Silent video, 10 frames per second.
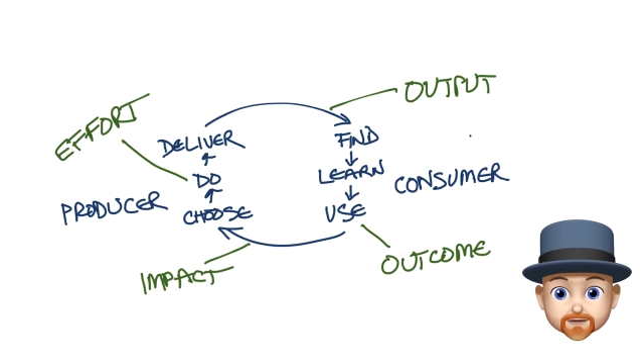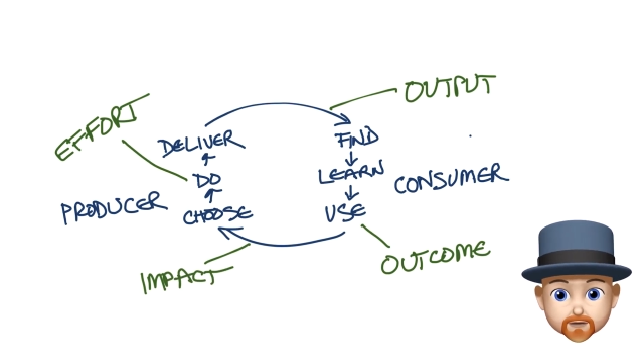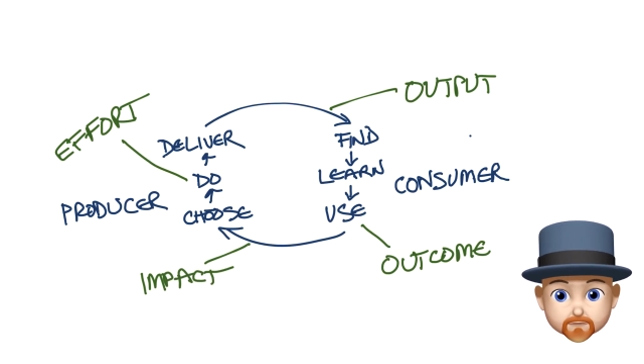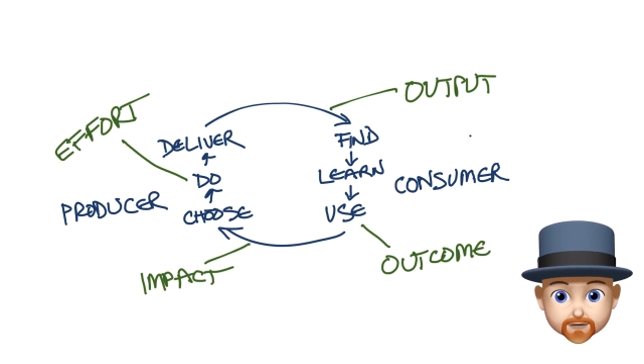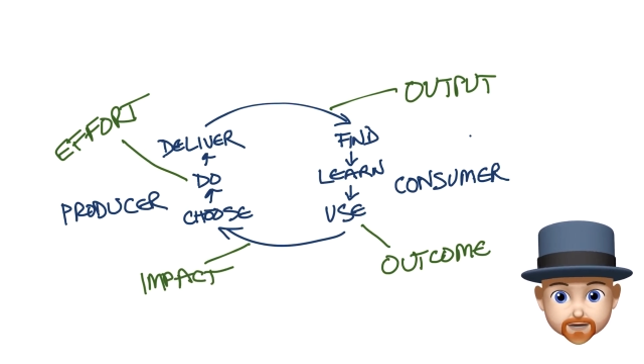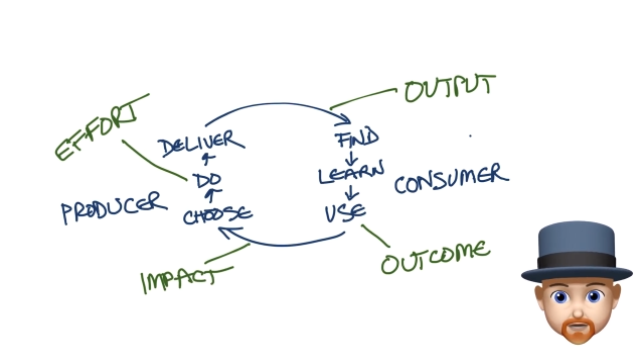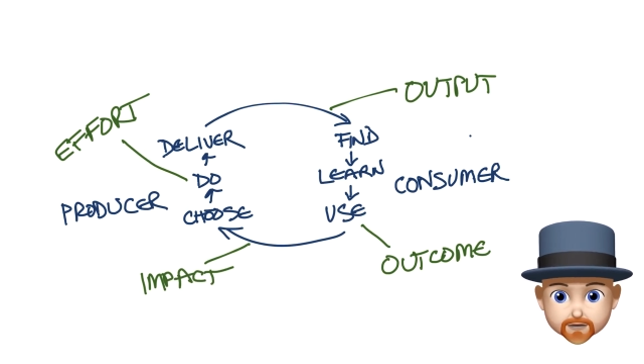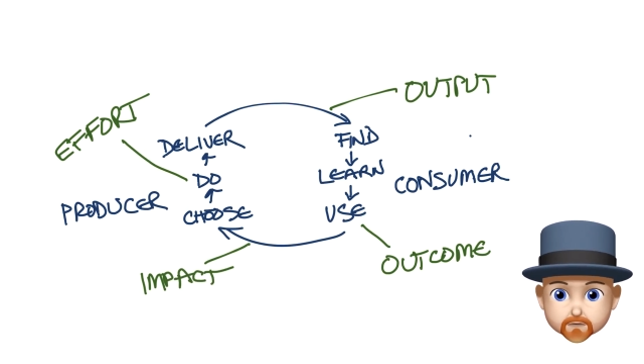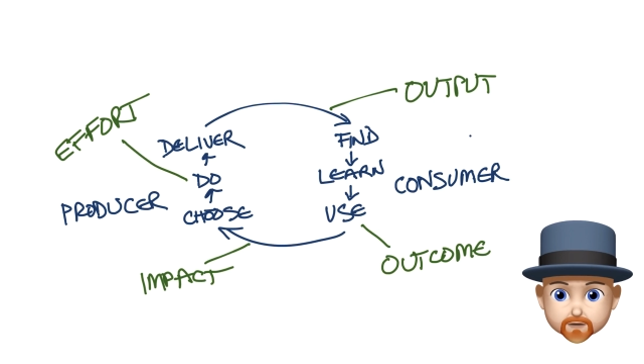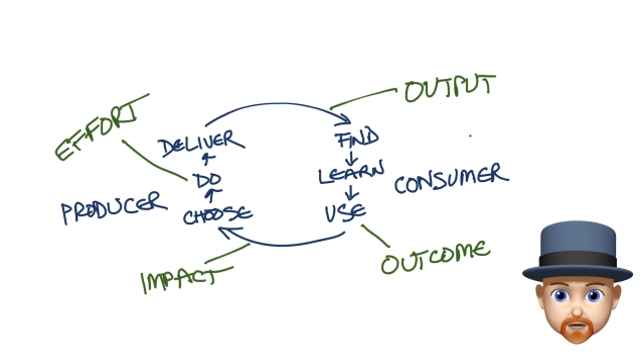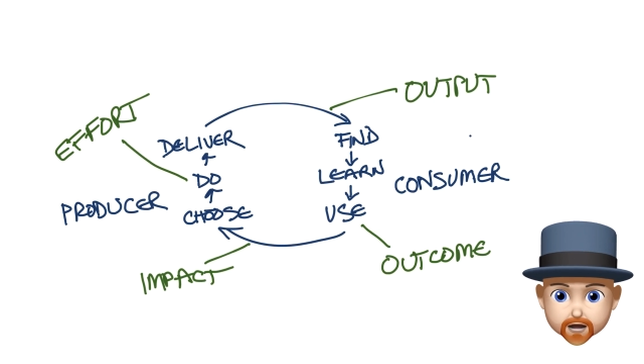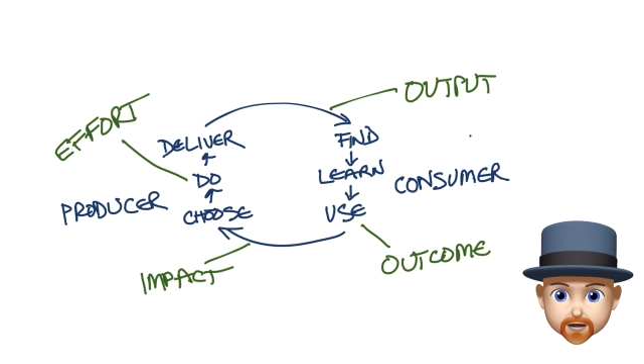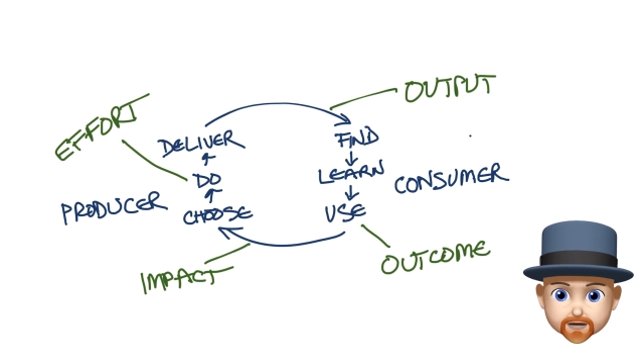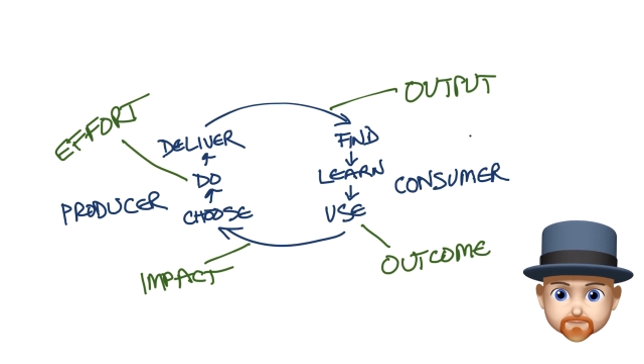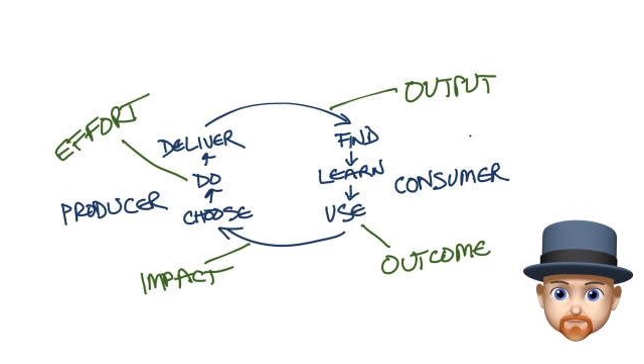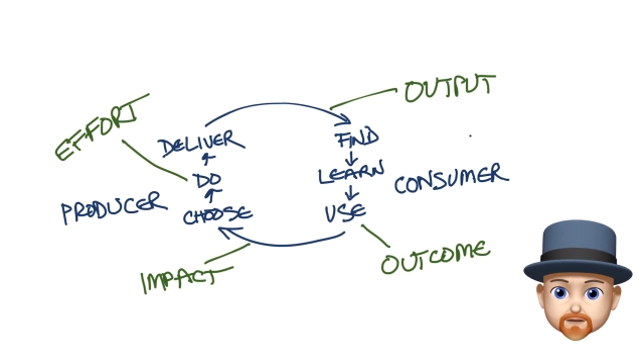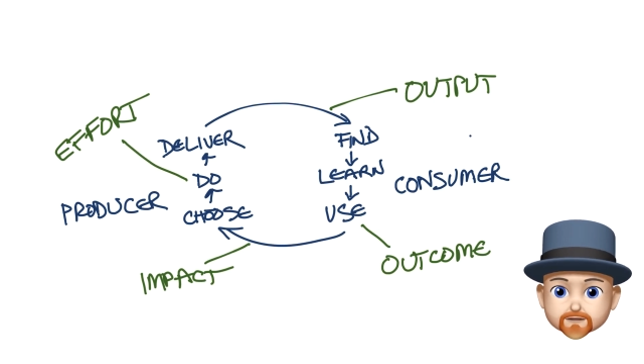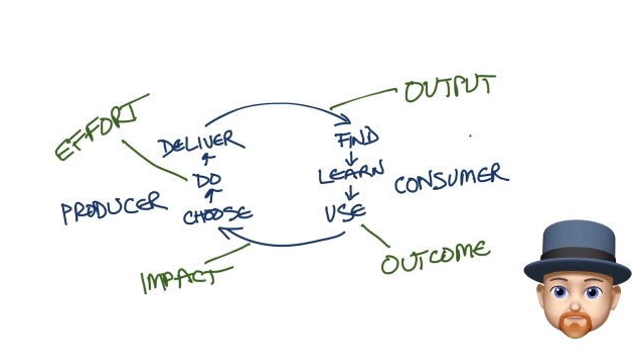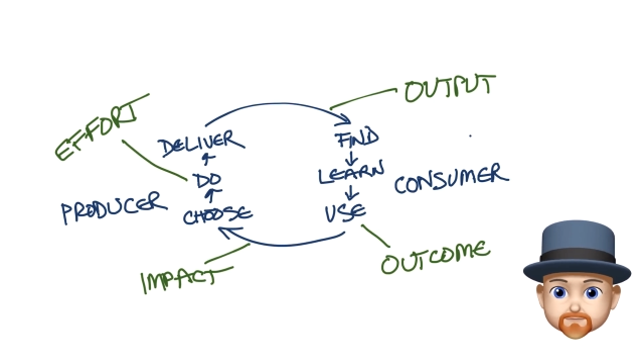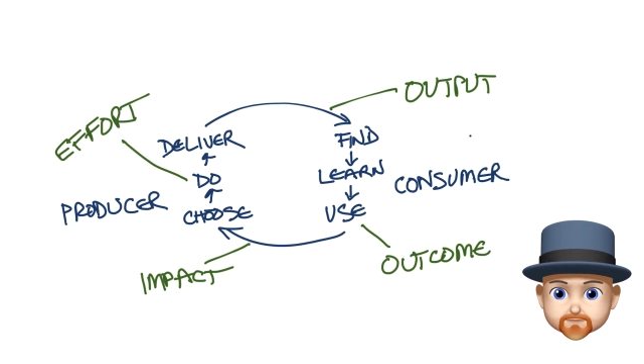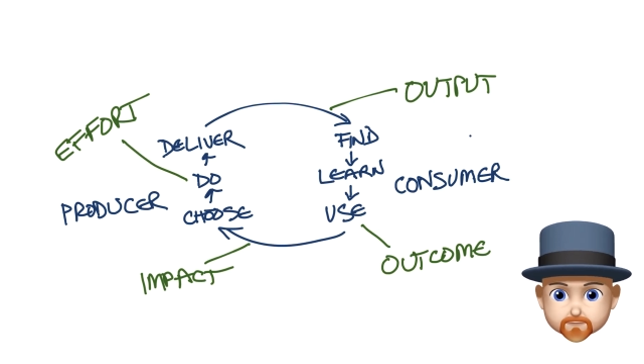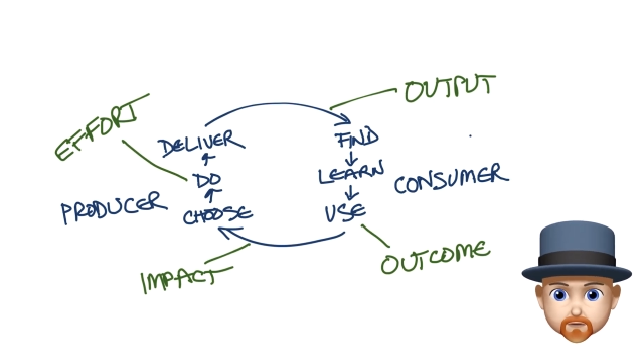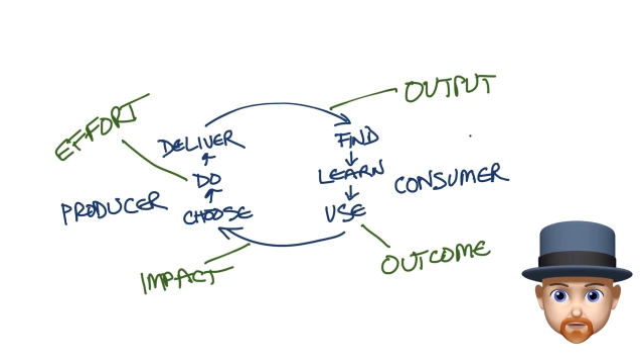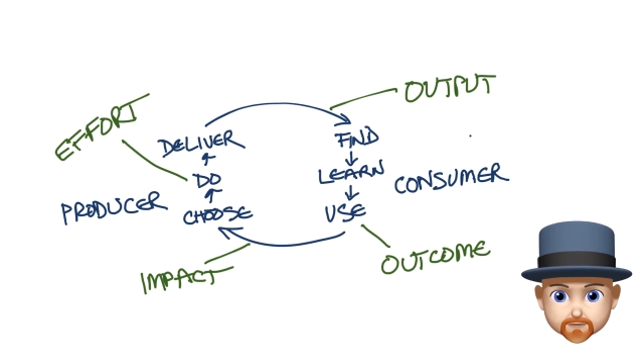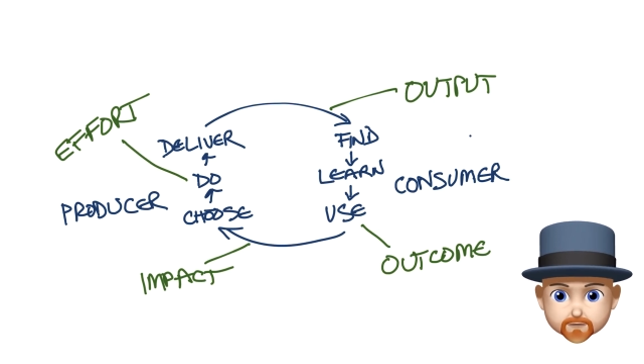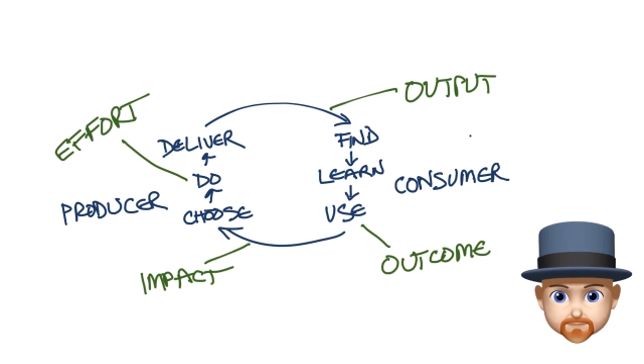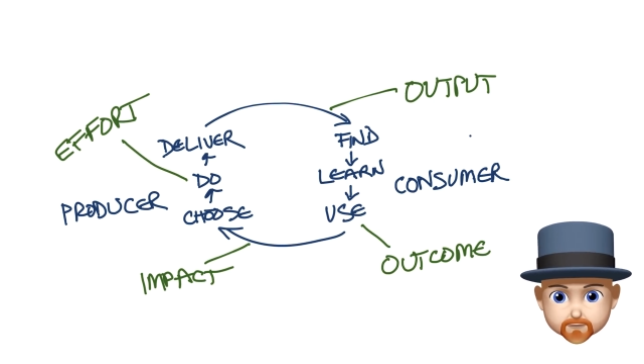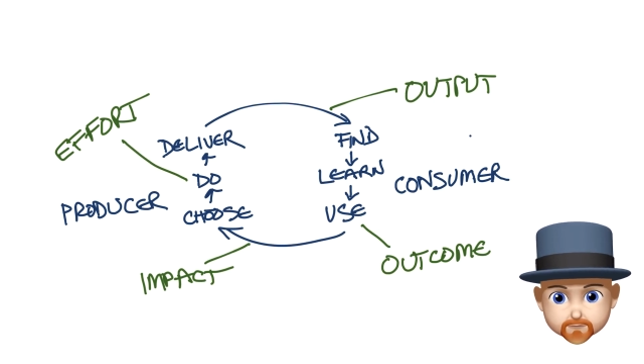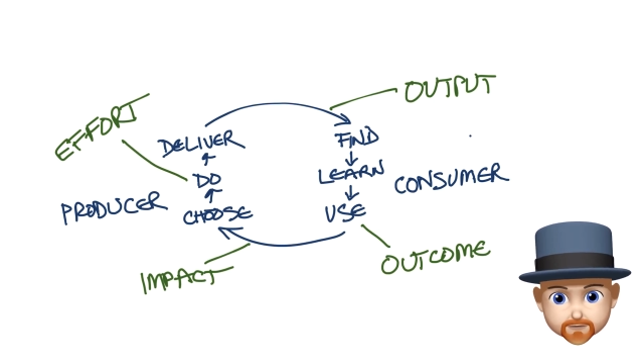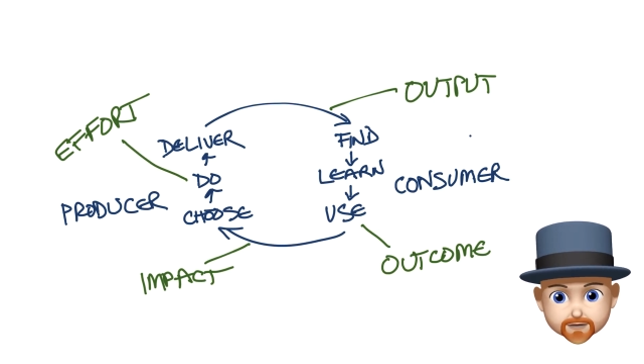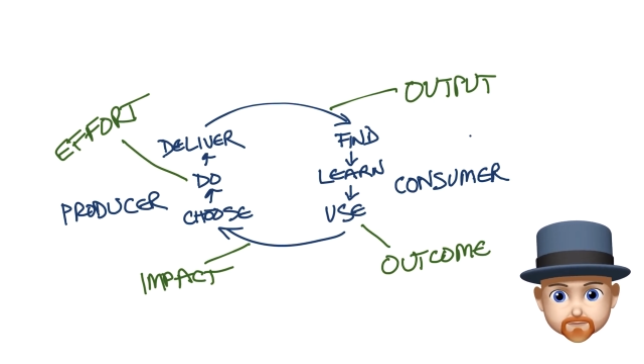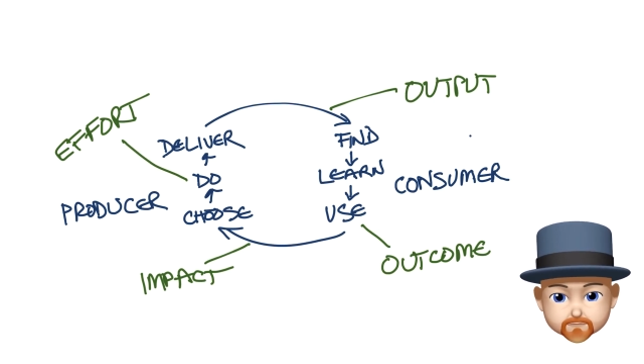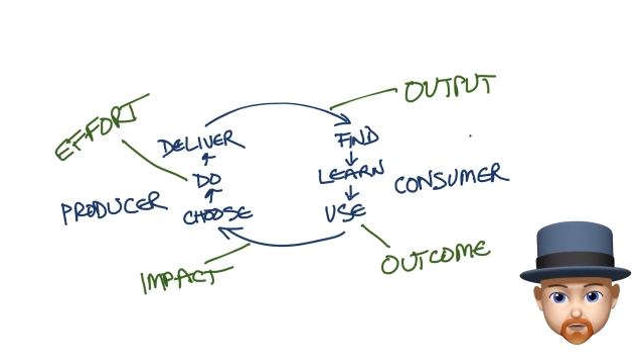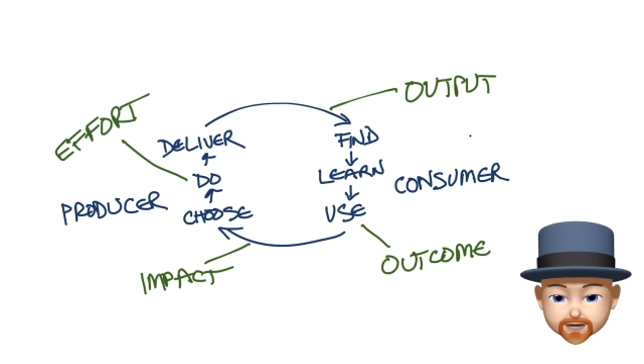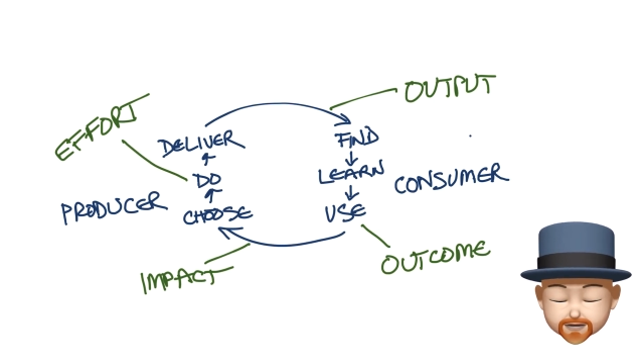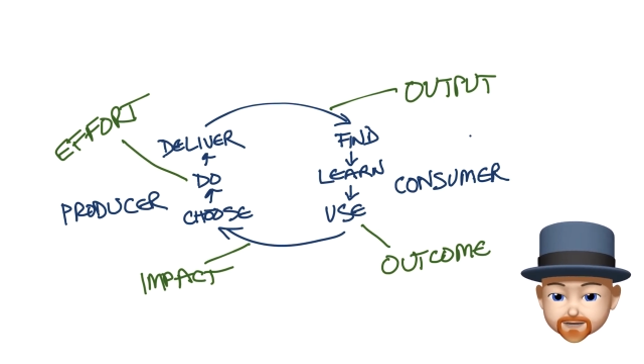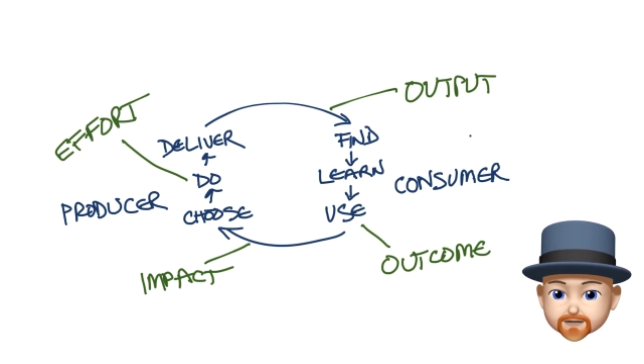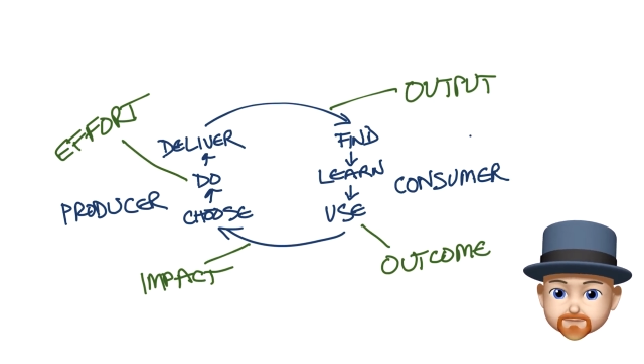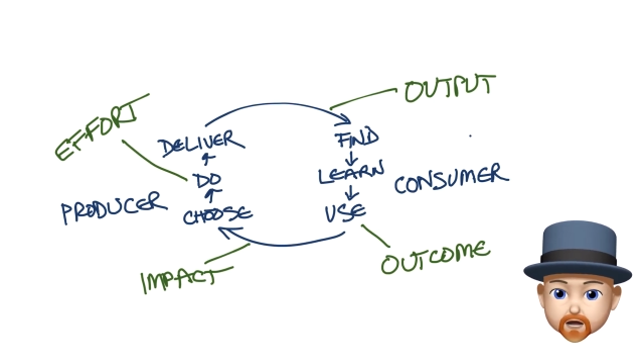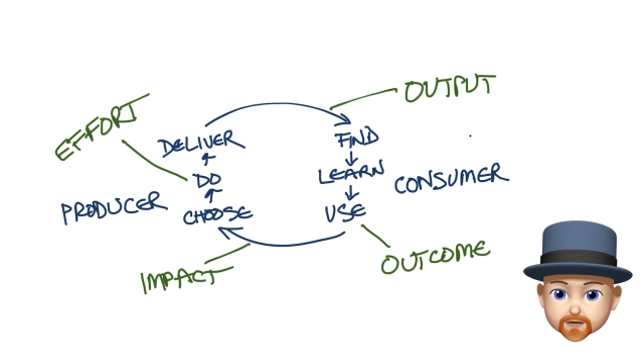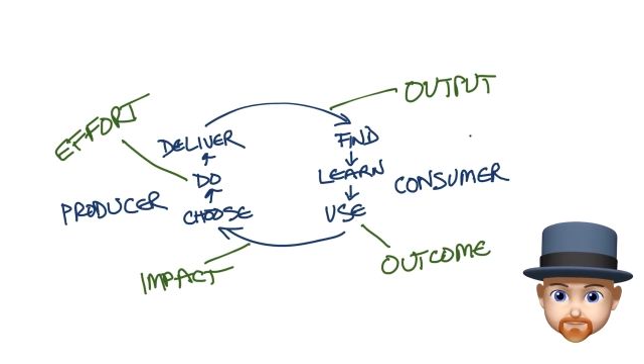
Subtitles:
So here we have 4 alternative ways of